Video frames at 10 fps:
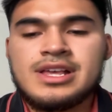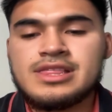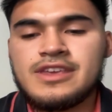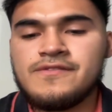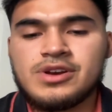
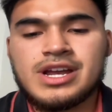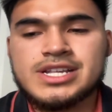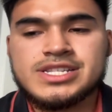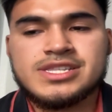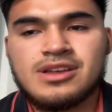leave your
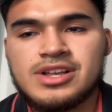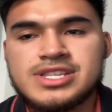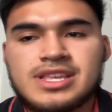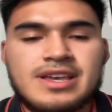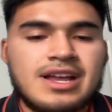guys' thoughts
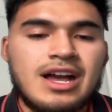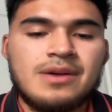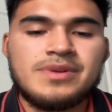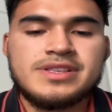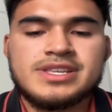in the
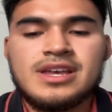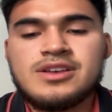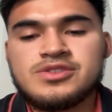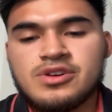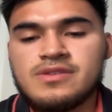comments
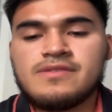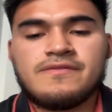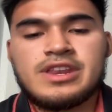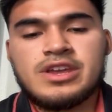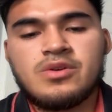during the
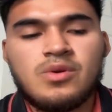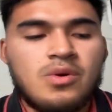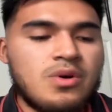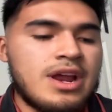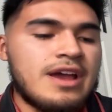video
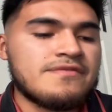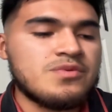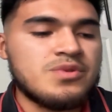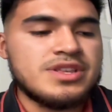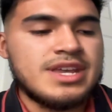or
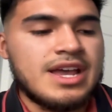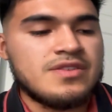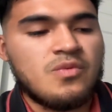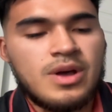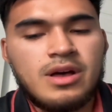afterwards as
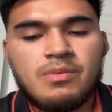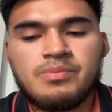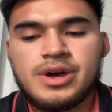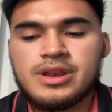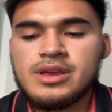well.
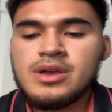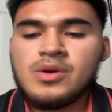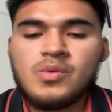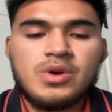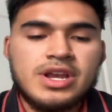But
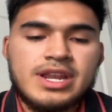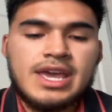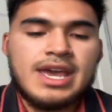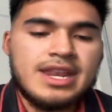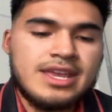we're going to
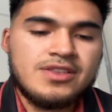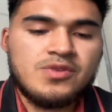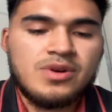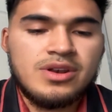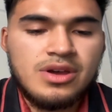head
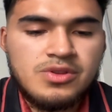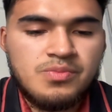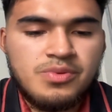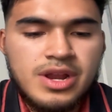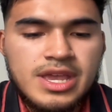into another
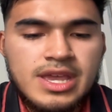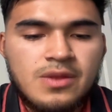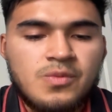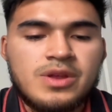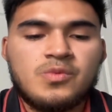break,
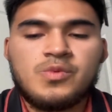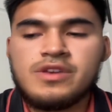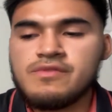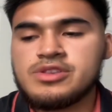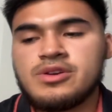and when we
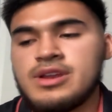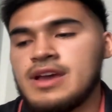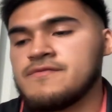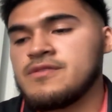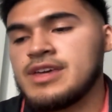return
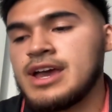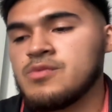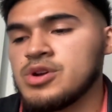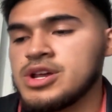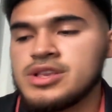after that,
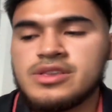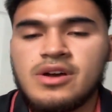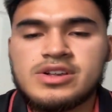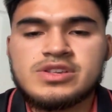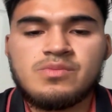we're going to talk some